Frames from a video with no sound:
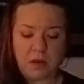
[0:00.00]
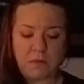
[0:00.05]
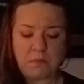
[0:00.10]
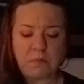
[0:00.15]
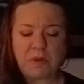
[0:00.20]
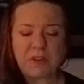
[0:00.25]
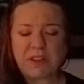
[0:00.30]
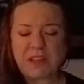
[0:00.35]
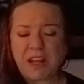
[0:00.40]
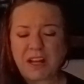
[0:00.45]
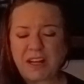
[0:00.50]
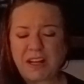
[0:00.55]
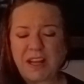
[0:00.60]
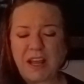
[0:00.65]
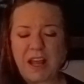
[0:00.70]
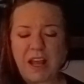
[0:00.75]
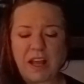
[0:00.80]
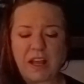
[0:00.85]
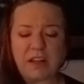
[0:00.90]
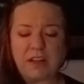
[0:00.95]
But then
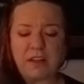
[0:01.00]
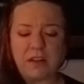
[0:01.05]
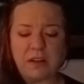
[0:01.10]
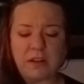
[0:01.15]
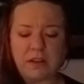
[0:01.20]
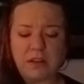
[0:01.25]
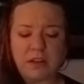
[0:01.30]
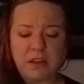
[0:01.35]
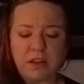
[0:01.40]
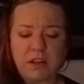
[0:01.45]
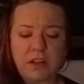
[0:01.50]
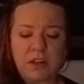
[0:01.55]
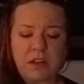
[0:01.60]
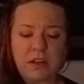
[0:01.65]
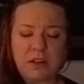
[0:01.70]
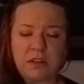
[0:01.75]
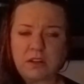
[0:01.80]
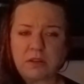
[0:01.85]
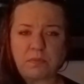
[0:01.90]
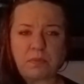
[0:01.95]
again,
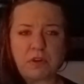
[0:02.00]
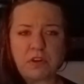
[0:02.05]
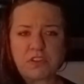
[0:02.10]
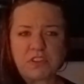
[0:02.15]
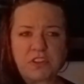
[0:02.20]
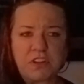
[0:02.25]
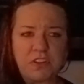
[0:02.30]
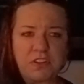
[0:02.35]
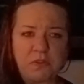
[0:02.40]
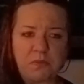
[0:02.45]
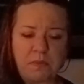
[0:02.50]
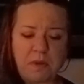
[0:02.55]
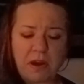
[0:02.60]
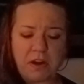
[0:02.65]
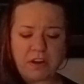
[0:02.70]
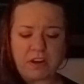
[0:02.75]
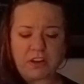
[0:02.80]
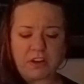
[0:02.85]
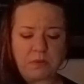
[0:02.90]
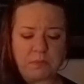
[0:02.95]
the person you
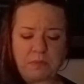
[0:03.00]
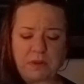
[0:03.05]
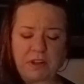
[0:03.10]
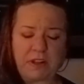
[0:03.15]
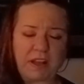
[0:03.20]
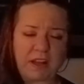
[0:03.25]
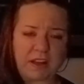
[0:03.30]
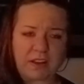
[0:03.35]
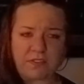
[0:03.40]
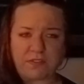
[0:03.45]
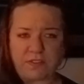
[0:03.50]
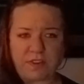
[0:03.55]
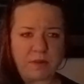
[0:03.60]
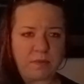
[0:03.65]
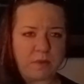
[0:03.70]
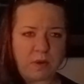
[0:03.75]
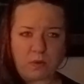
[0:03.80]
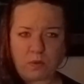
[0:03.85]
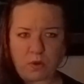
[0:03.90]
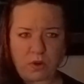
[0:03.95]
marry could be like a
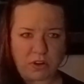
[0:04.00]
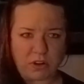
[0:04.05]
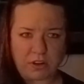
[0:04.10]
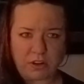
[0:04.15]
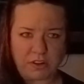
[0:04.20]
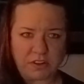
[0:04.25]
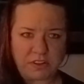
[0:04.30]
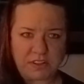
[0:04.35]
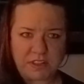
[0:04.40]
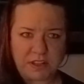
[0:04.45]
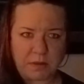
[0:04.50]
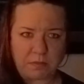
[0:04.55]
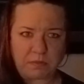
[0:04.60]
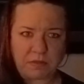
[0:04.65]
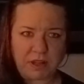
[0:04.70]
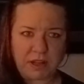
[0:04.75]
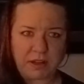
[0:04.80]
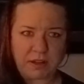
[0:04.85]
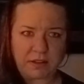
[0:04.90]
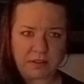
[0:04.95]
FEMA worker or
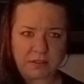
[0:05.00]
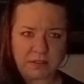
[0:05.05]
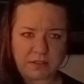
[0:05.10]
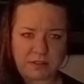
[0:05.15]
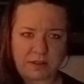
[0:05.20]
something.